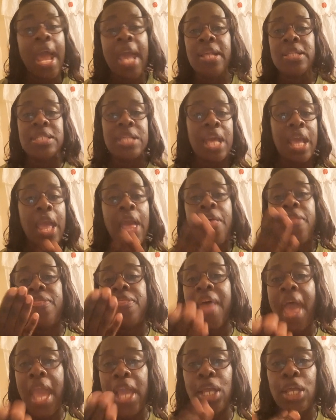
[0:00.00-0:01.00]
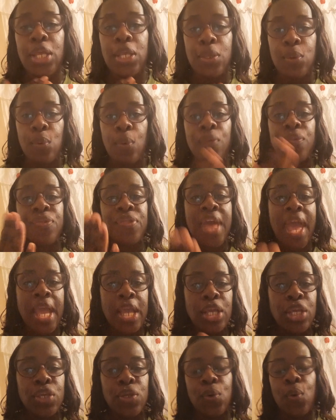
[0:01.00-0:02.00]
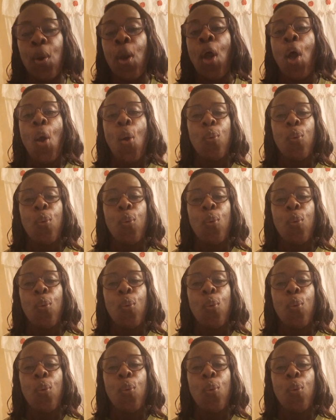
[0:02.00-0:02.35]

I say Thank you. Thank you.